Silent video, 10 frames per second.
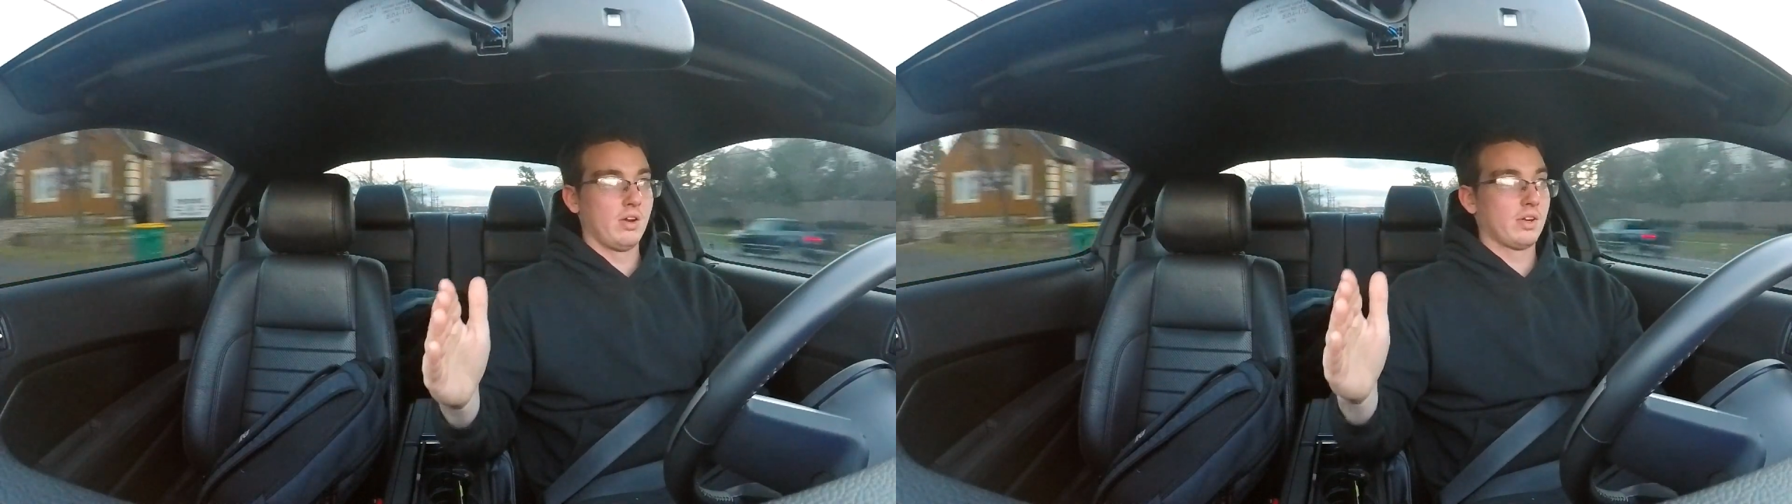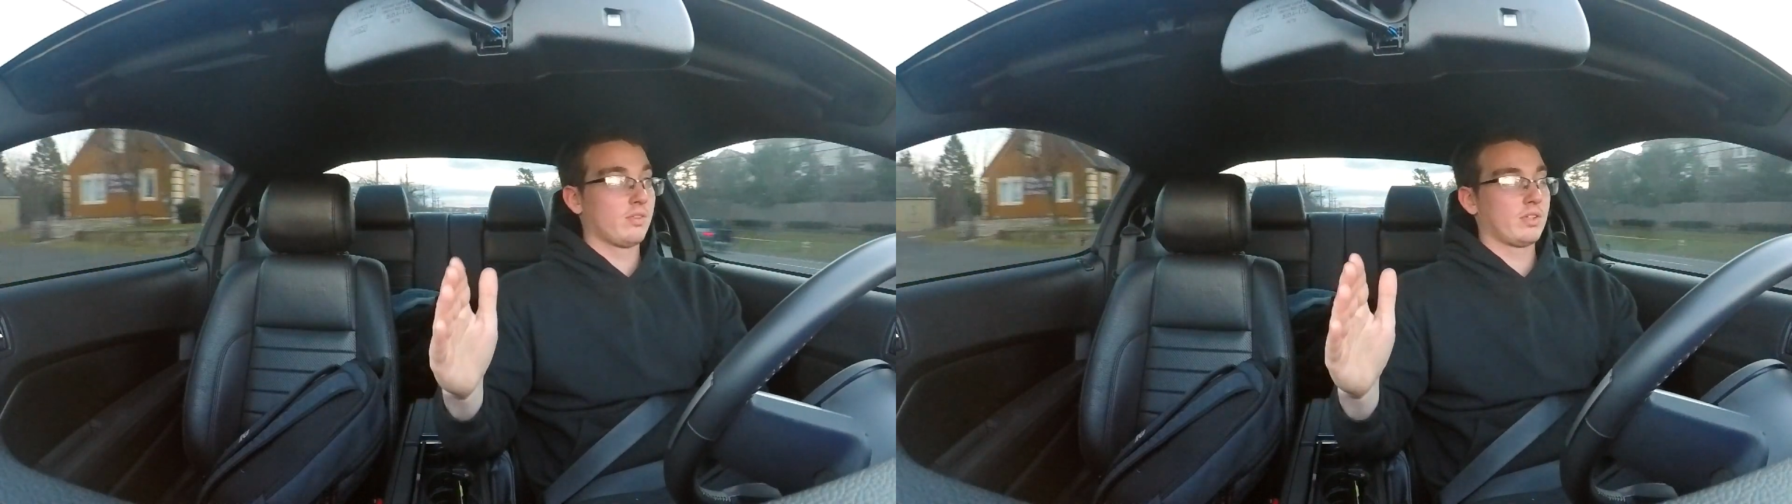
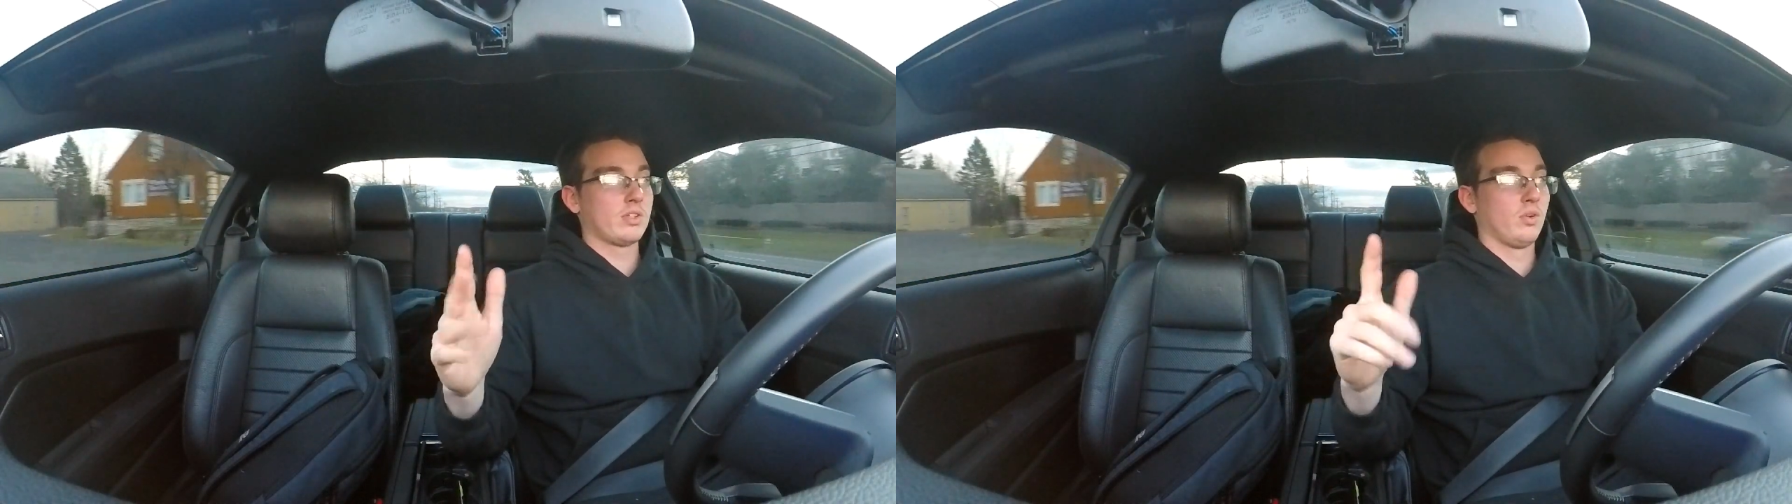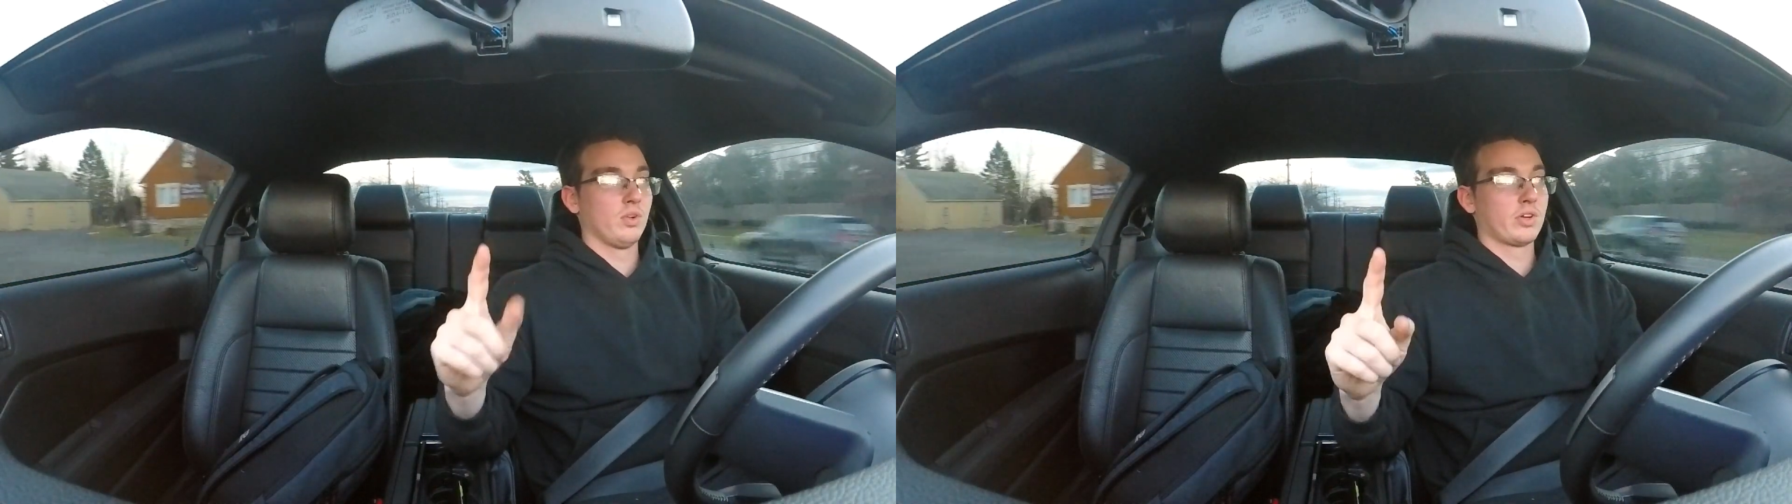No,
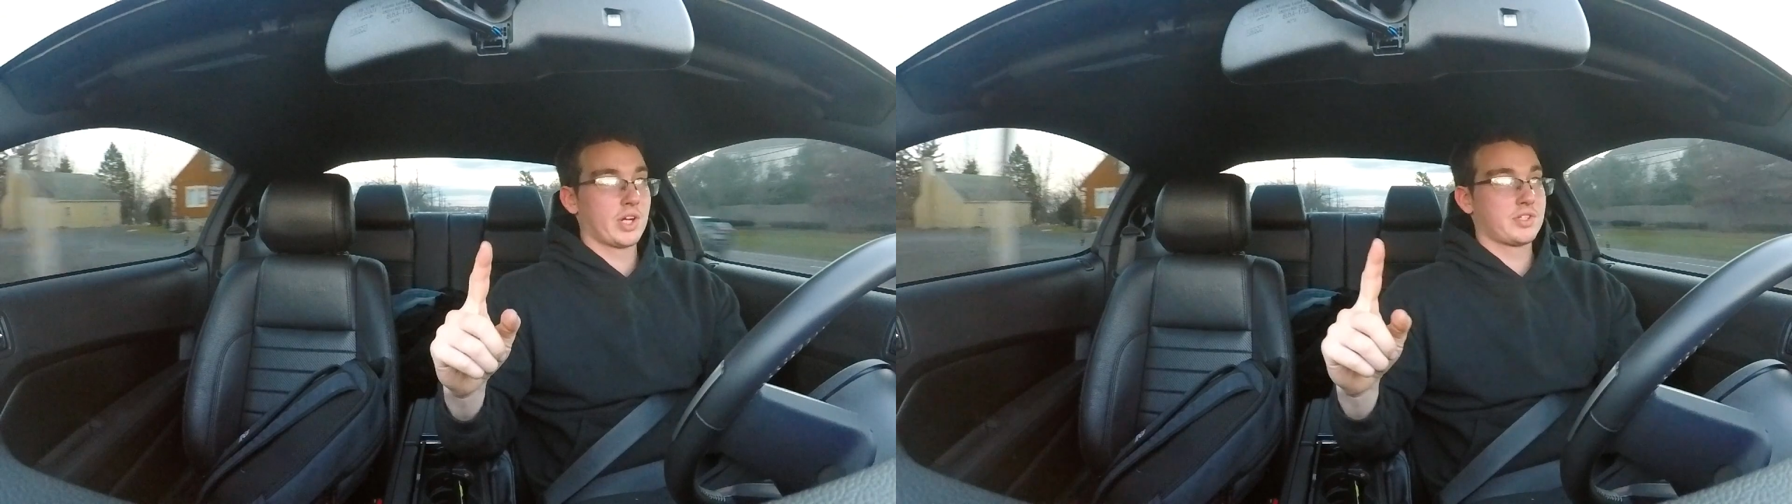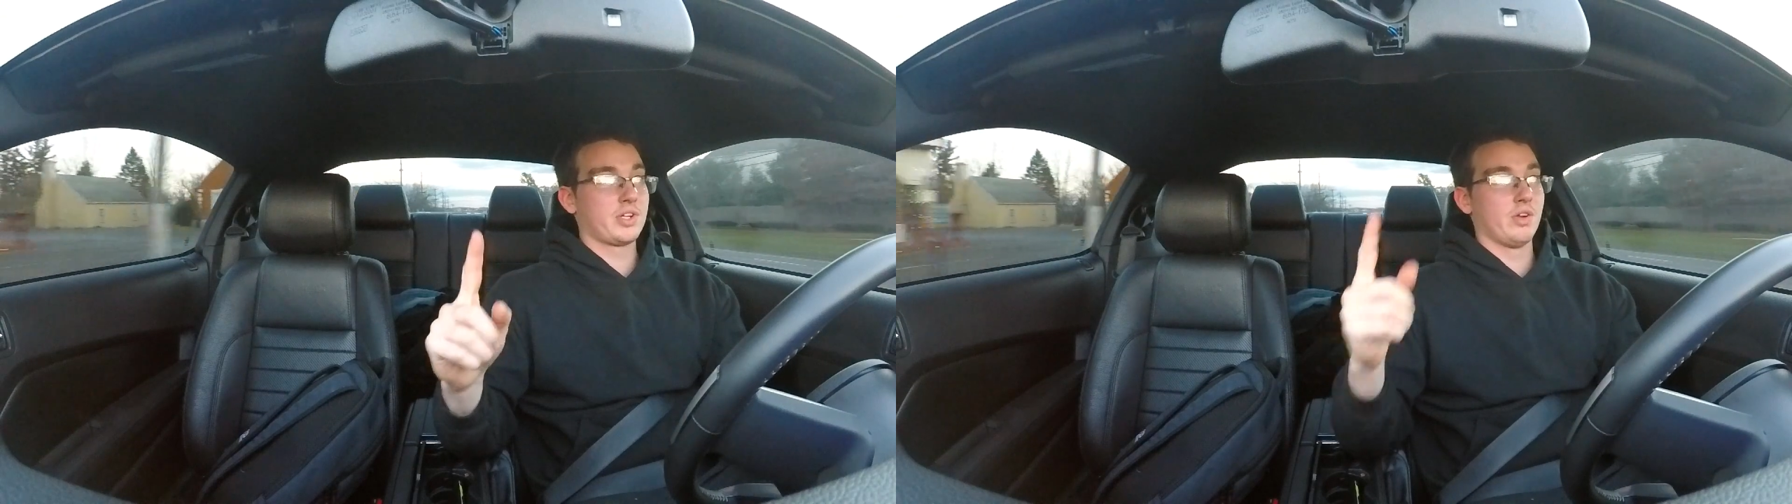don't learn
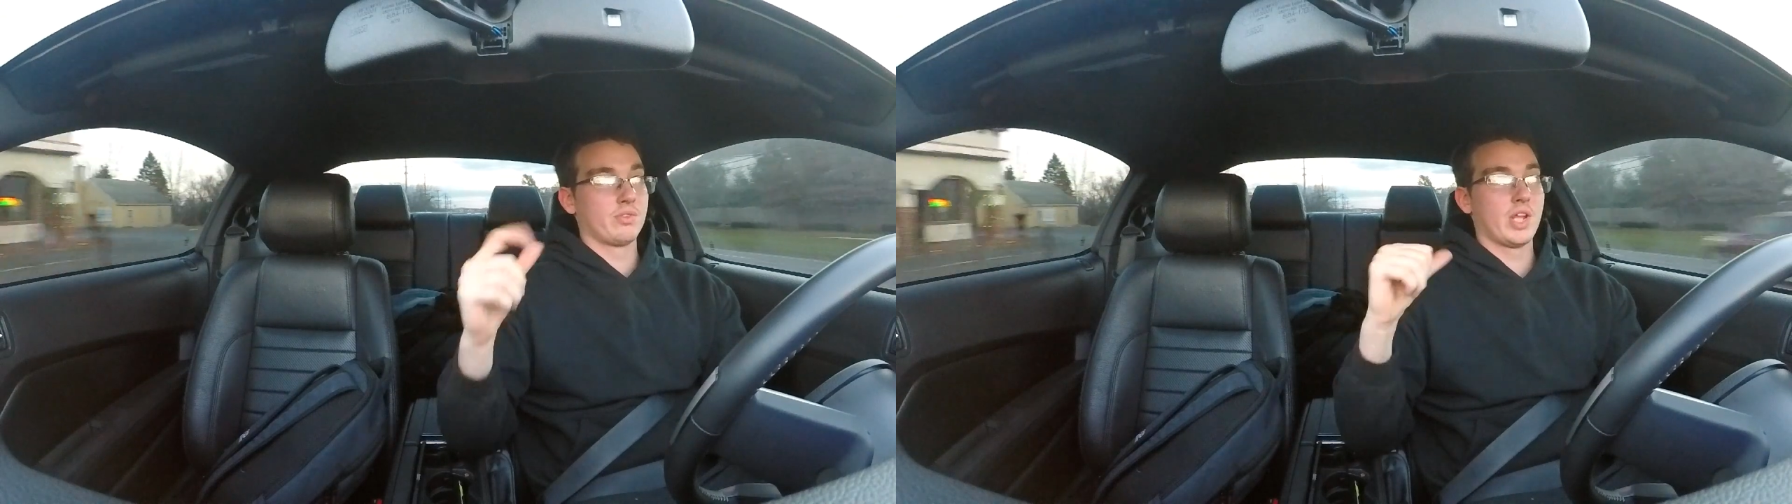as you go.